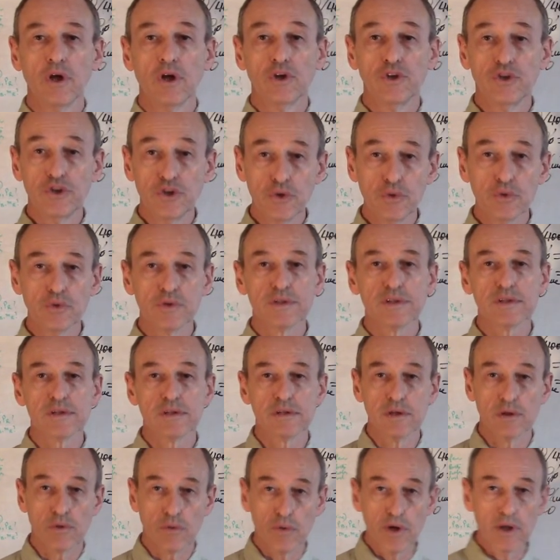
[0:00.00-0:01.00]
use
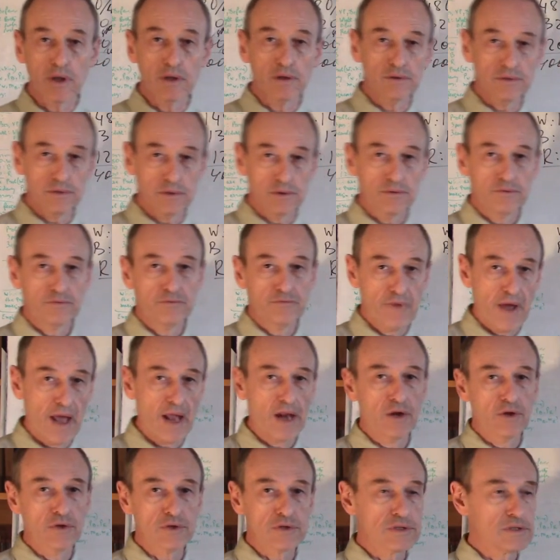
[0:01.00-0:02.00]
the real
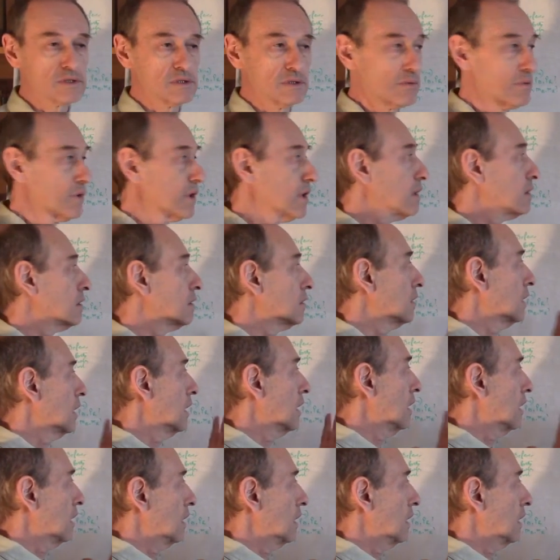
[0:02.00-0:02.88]
values, the real